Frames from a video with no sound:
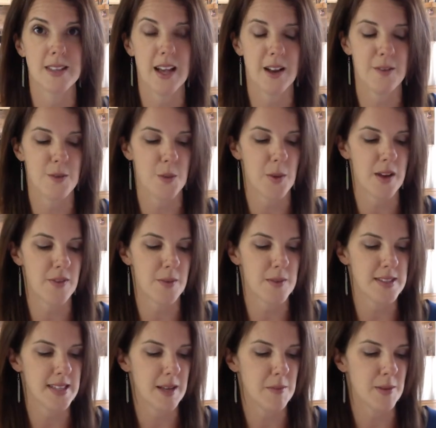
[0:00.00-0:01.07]
kind of away from the
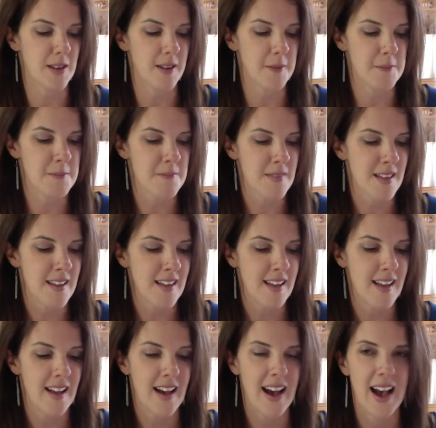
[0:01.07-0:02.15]
sampling.
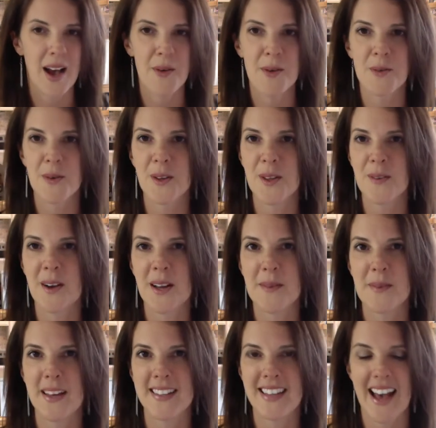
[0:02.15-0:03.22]
I would really
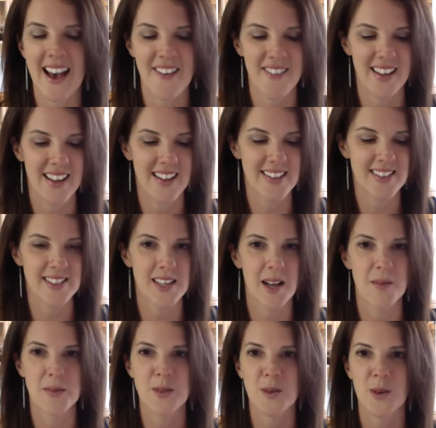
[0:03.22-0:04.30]
recommend having
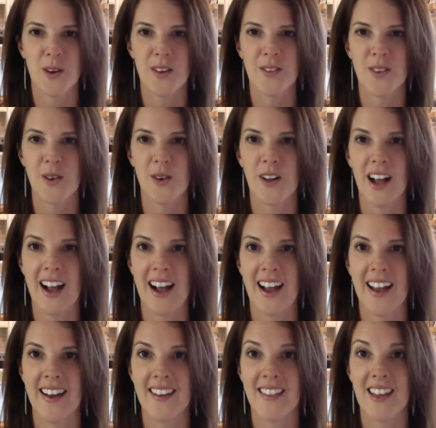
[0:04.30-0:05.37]
some sort of little
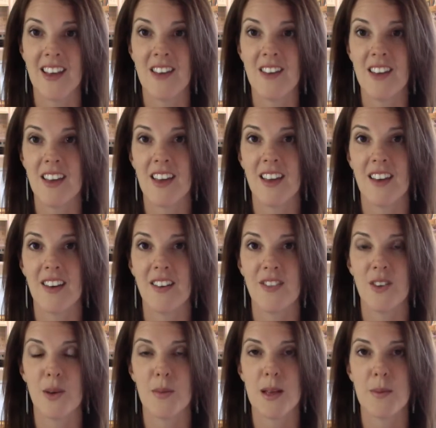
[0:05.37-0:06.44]
guide that you can give
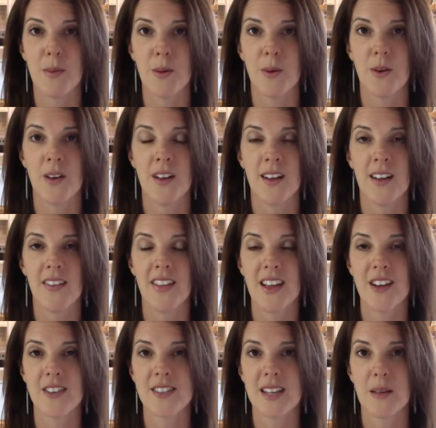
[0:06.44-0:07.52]
your people that
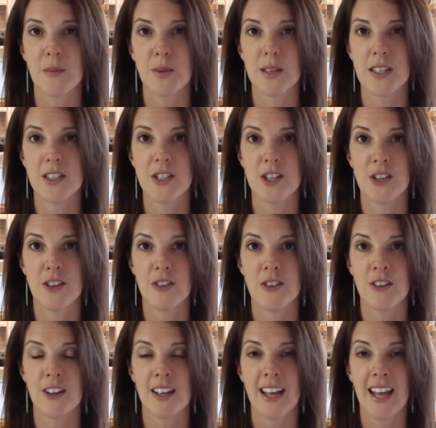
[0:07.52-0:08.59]
you're sampling to.
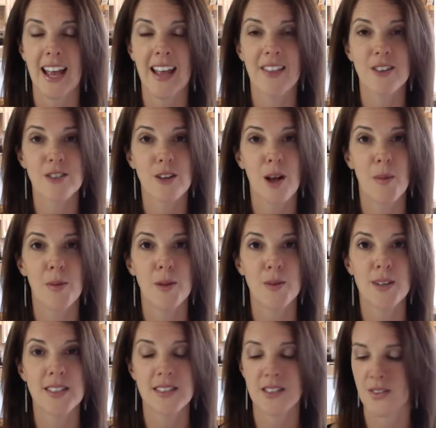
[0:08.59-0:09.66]
And there's a couple of
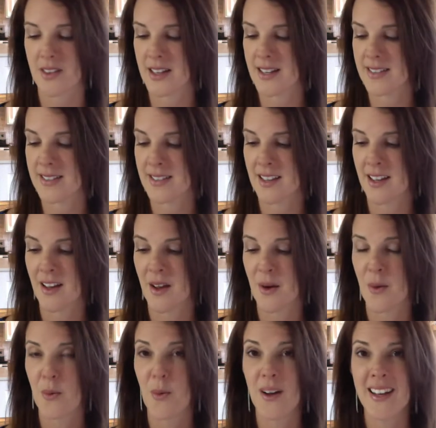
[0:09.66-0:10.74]
reasons for this.
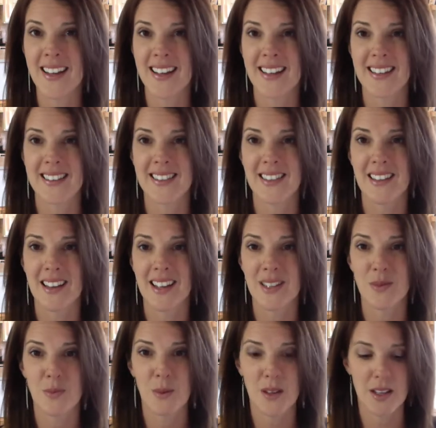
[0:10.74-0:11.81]
One is
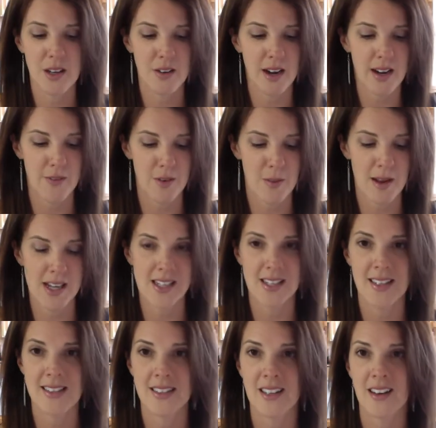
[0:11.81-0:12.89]
it's really great information.
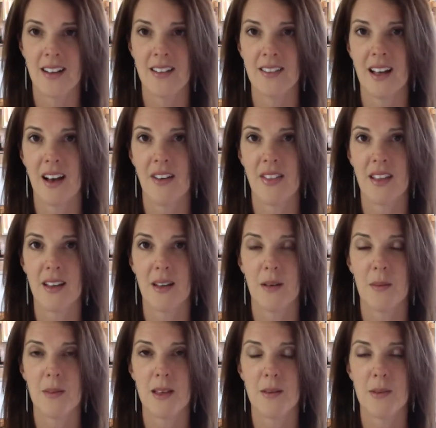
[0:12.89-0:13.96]
It's going to allow
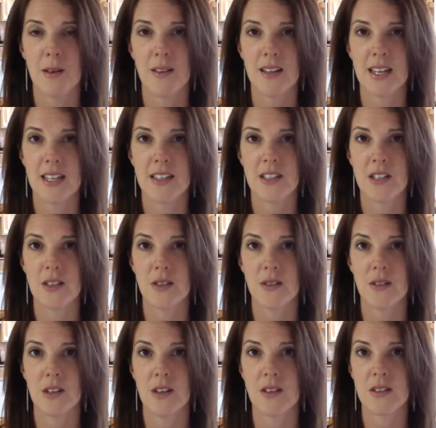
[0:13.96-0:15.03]
them the ability to
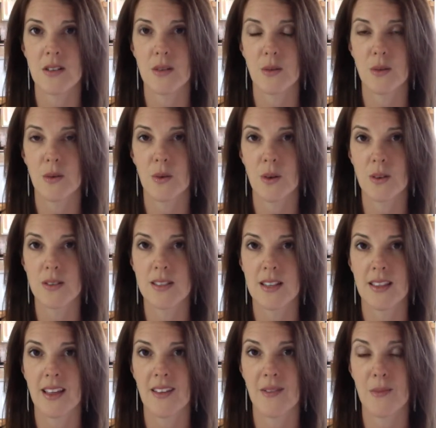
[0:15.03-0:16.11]
use their oils
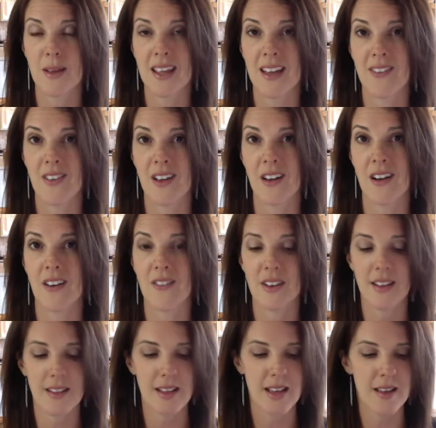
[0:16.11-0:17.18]
that they've been given
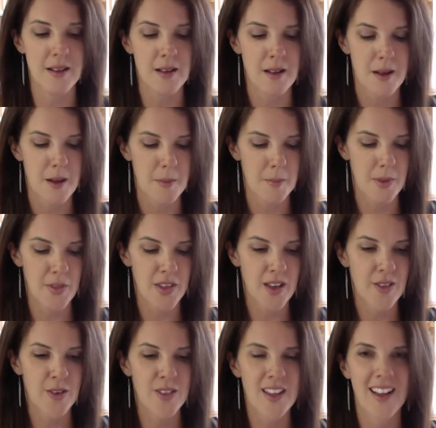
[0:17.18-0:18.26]
confidently. But the
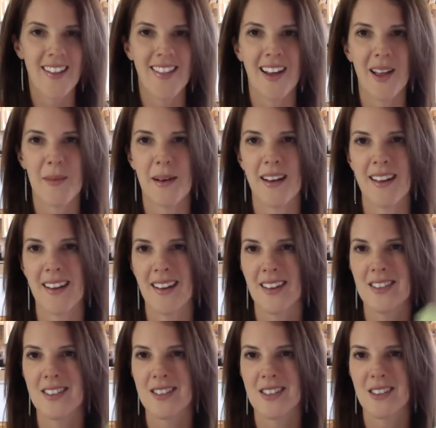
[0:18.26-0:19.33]
other thing I like about it, and I'll
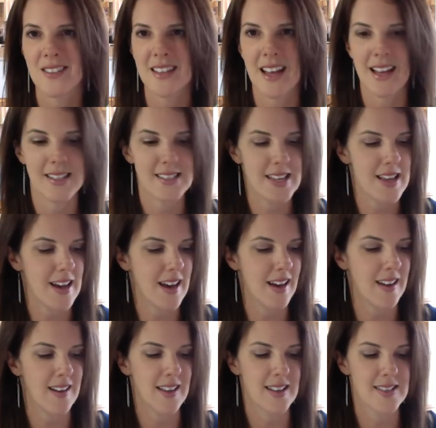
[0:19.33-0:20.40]
just use the A to Z
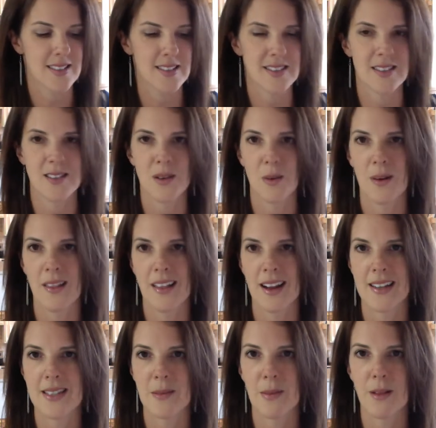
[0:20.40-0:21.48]
guide because this is the one that
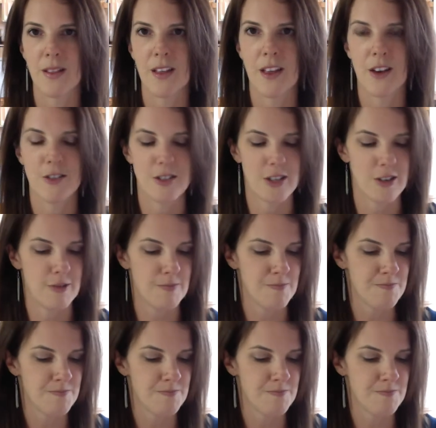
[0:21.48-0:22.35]
I typically go to,